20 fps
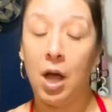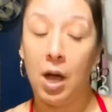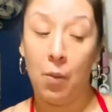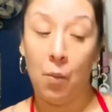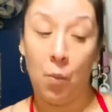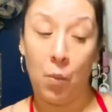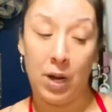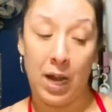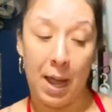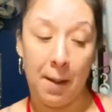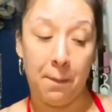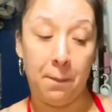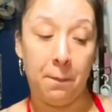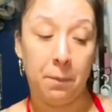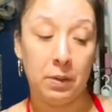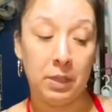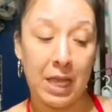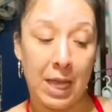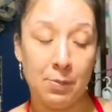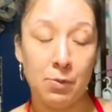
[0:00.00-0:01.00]
when I
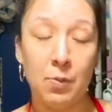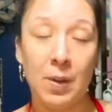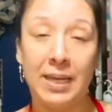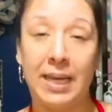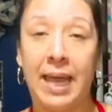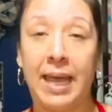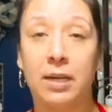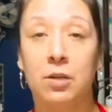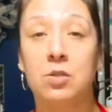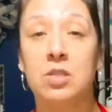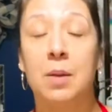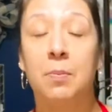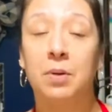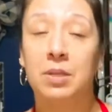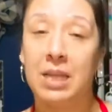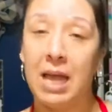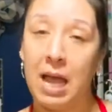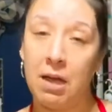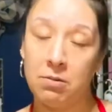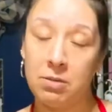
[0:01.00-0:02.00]
label my candles, I put
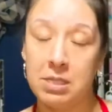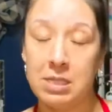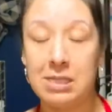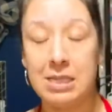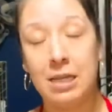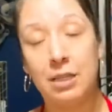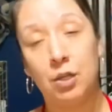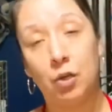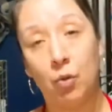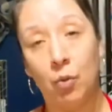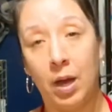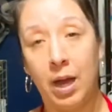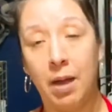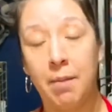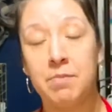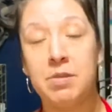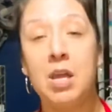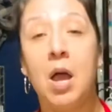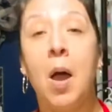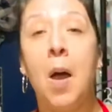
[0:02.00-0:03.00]
the ounces and the
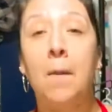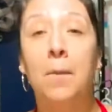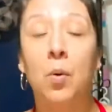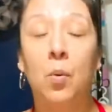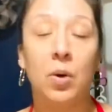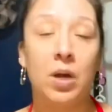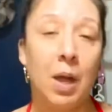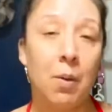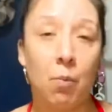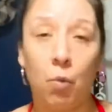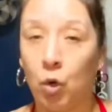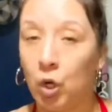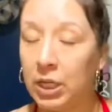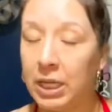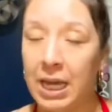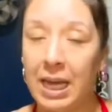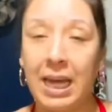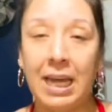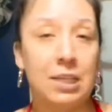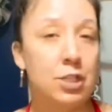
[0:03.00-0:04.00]
grams, but when I'm
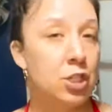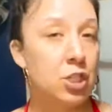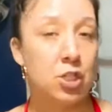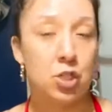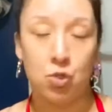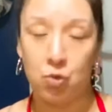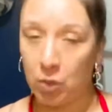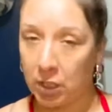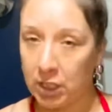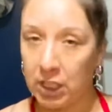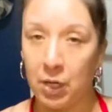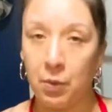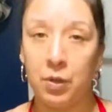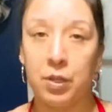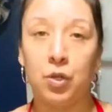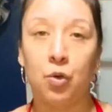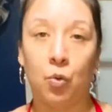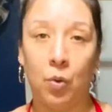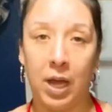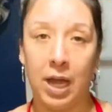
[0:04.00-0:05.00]
working, it's strictly
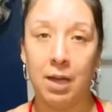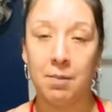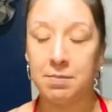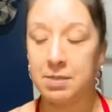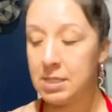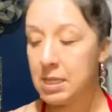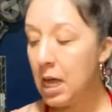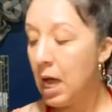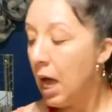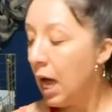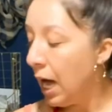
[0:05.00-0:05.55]
with grams.